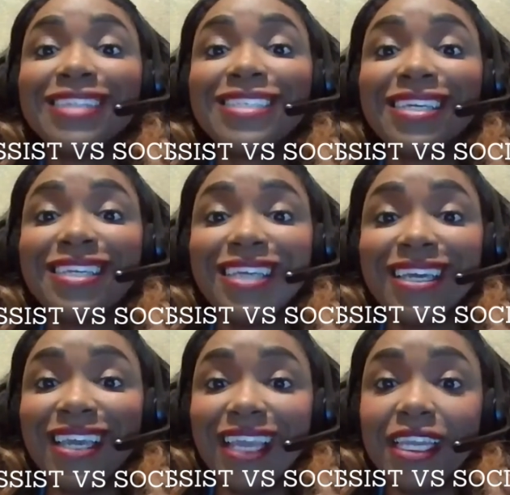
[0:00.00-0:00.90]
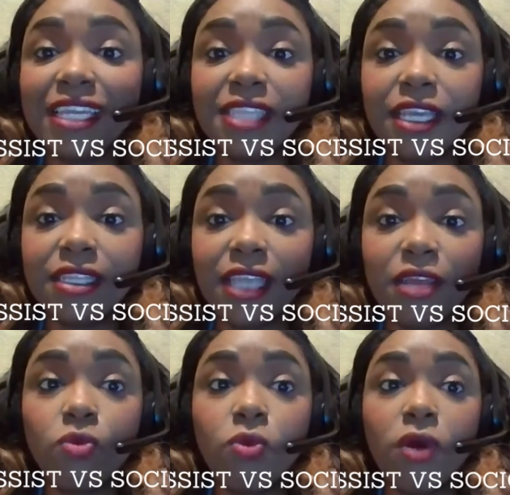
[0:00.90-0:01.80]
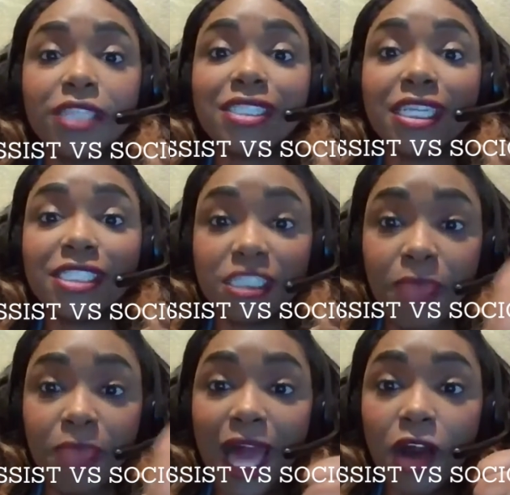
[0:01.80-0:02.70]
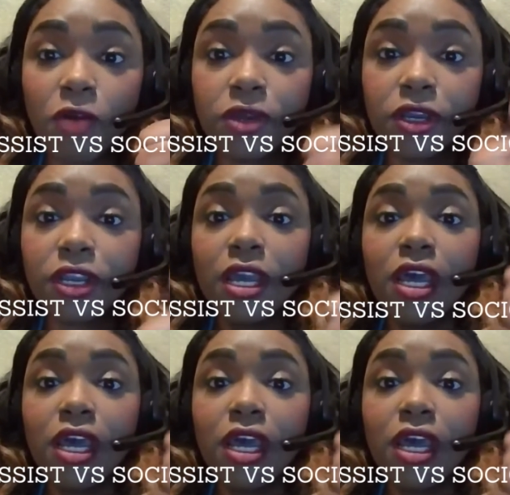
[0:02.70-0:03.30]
to get anything that it wants, such as power,